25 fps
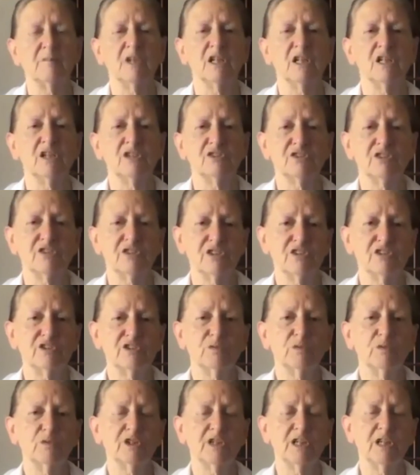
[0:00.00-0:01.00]
so this is
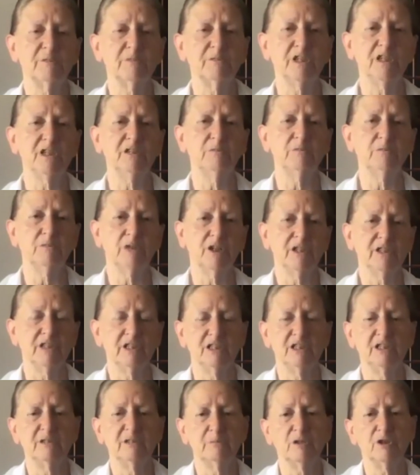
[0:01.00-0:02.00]
what I mean by
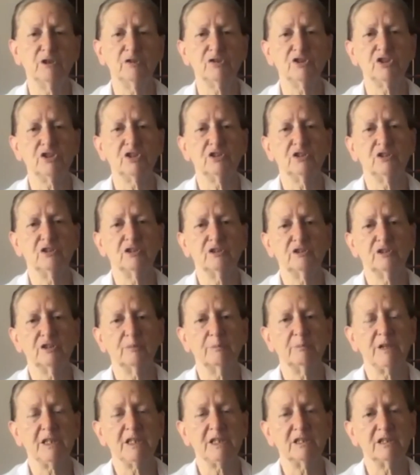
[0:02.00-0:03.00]
emotional
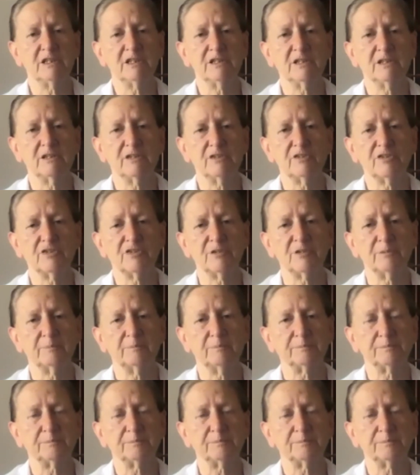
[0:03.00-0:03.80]
dependence.